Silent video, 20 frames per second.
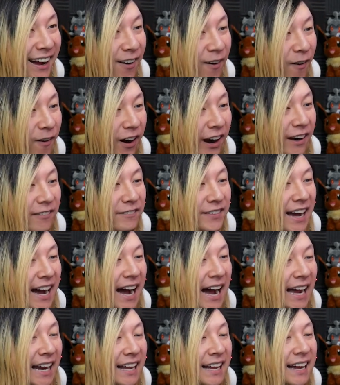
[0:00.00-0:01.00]
Or I'm
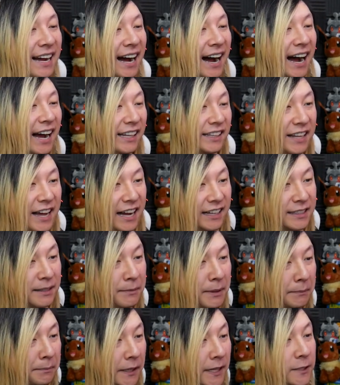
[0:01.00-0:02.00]
not. I locked them
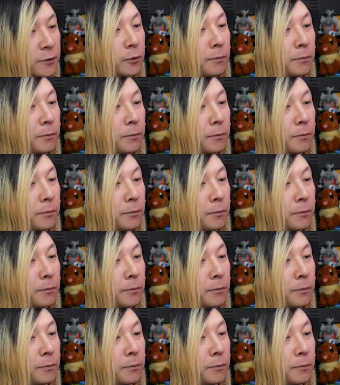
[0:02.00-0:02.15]
in place.